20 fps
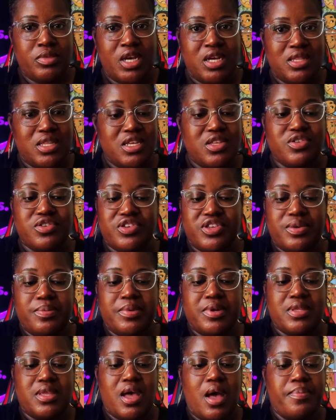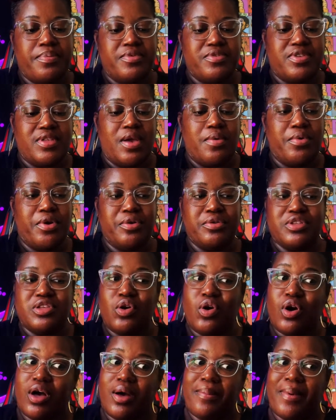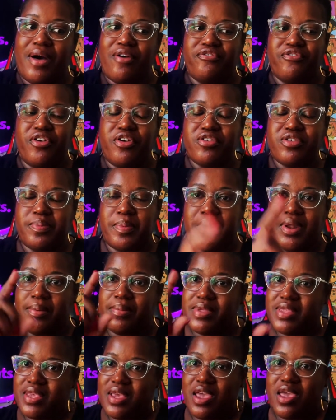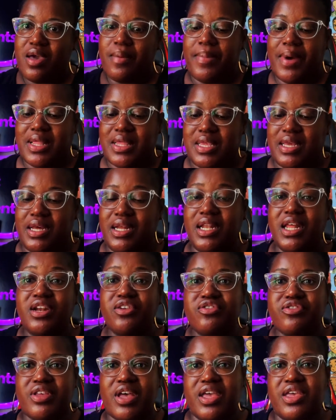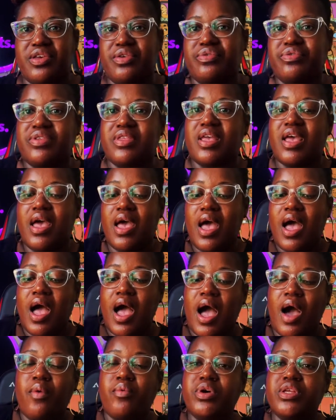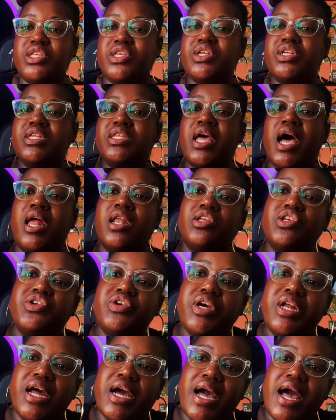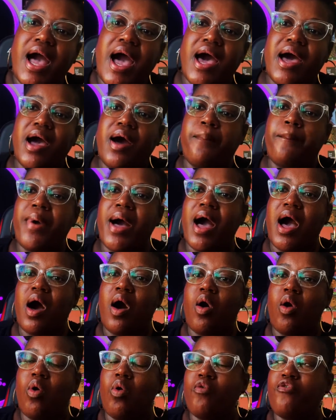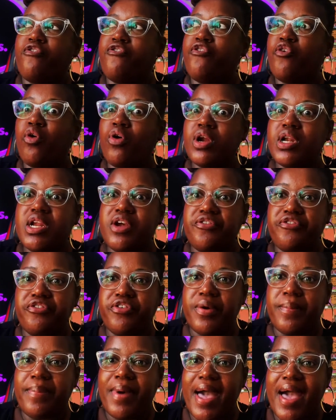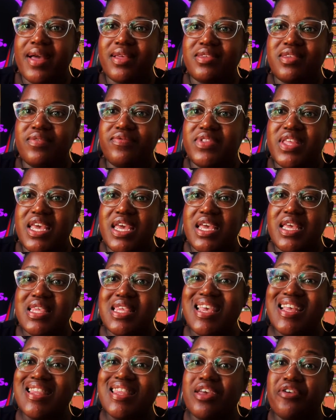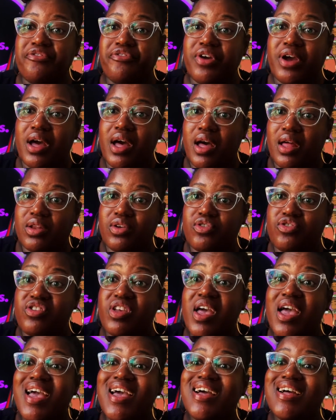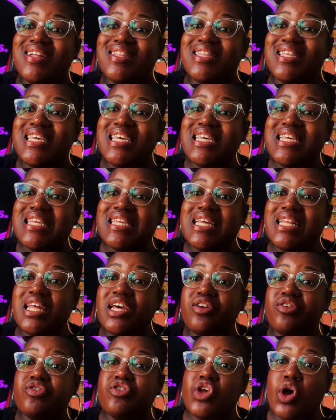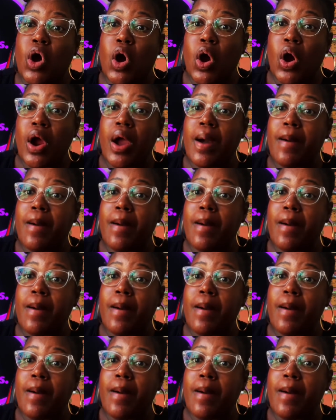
These are some of the toppers that we're gonna talk about first, but let me tell you about the glitters I used. I went to the Dollar Tree and I got about 4 different packs of these in different colors. These glitters are